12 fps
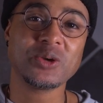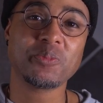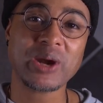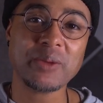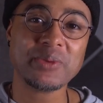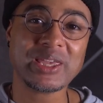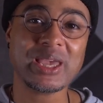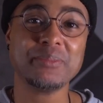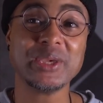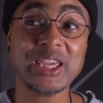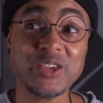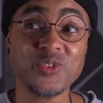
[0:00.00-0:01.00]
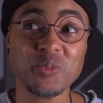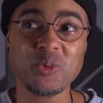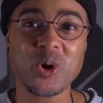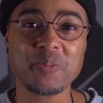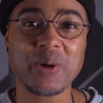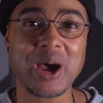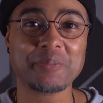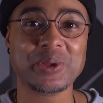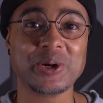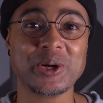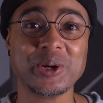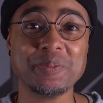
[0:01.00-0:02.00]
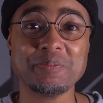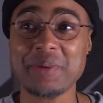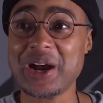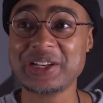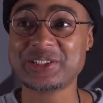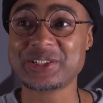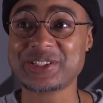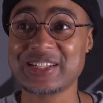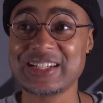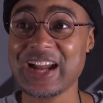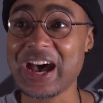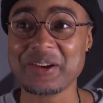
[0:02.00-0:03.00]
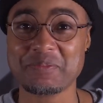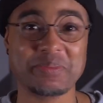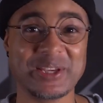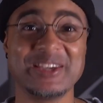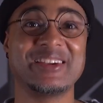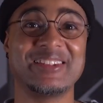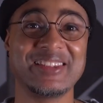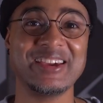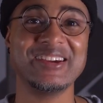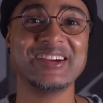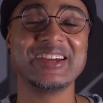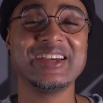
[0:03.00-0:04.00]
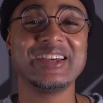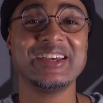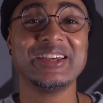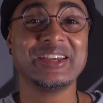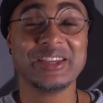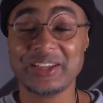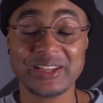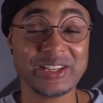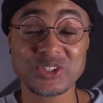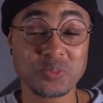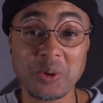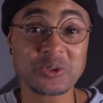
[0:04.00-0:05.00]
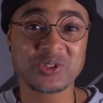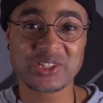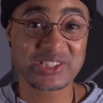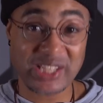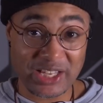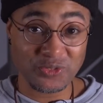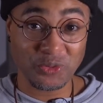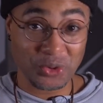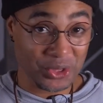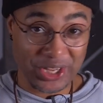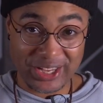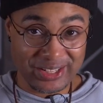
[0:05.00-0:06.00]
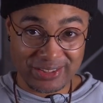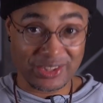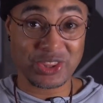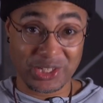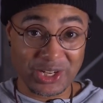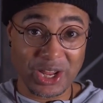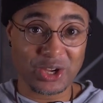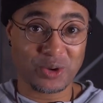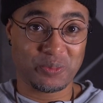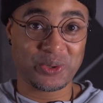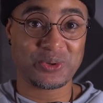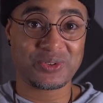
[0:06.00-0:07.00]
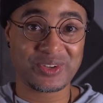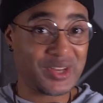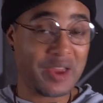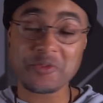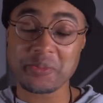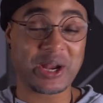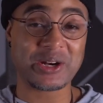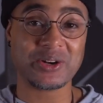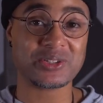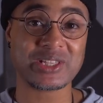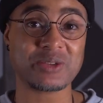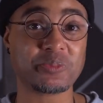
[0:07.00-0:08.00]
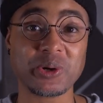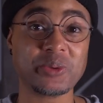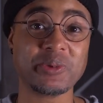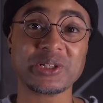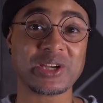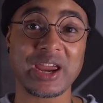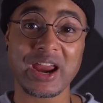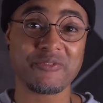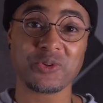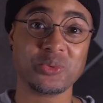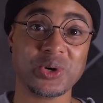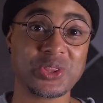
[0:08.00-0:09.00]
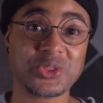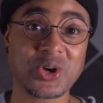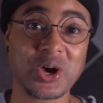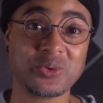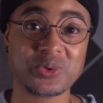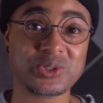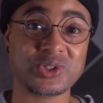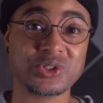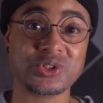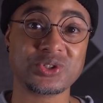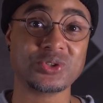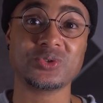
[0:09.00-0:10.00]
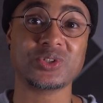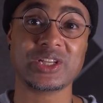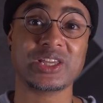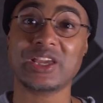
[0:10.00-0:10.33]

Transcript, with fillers: the brand became even more popular by just not being there. Its most successful thing, the lug boot. Everybody knows that. Pretty much everyone thought was the shoe to